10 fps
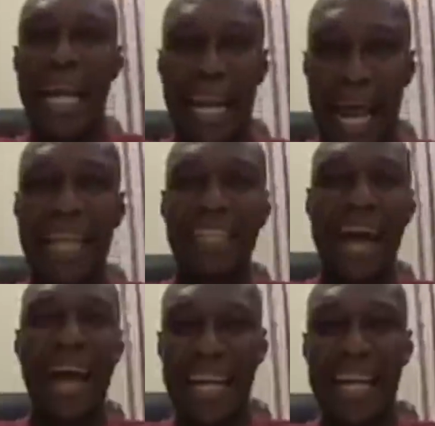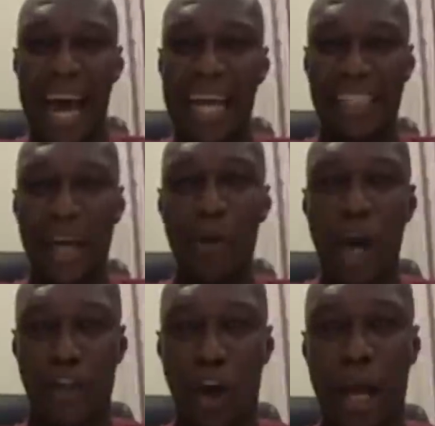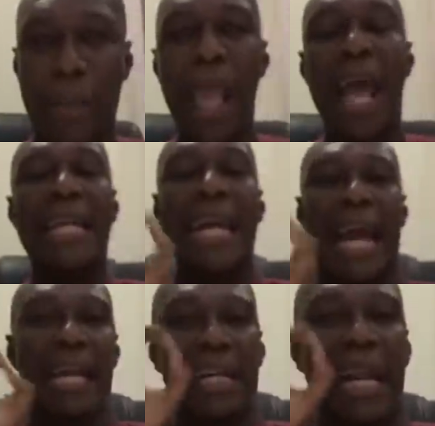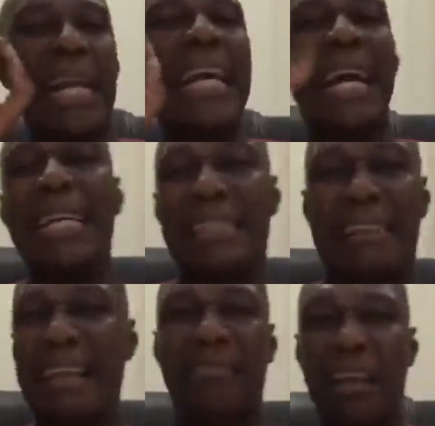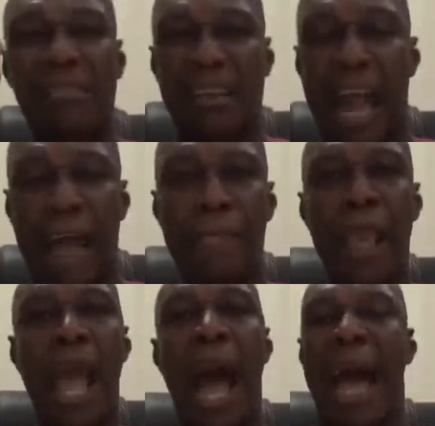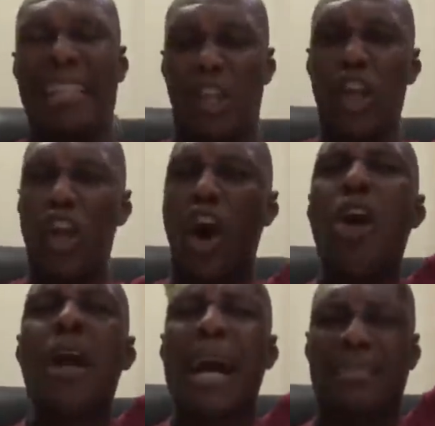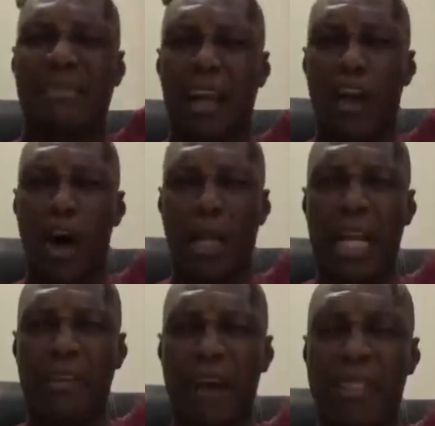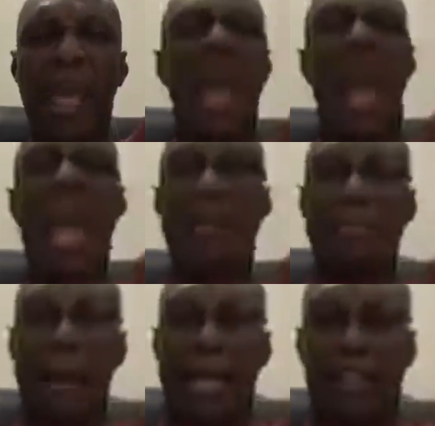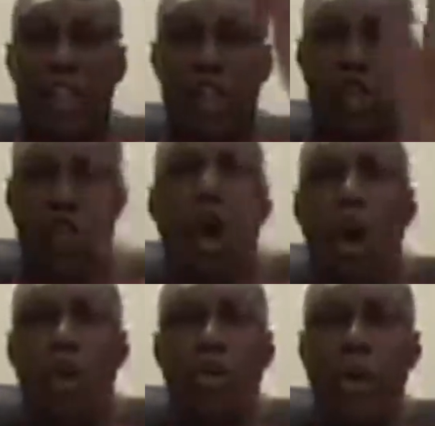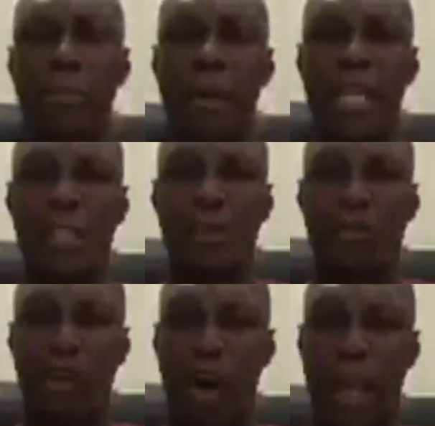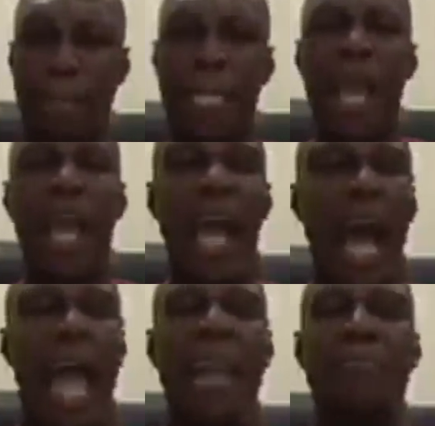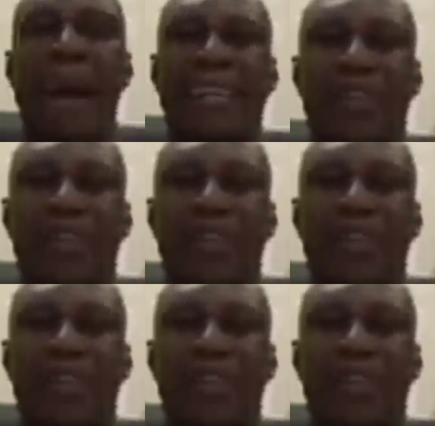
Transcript: Elijah and Elisha were talking, they can clearly see things like, as long as the Lord liveth and my soul remains before him, and my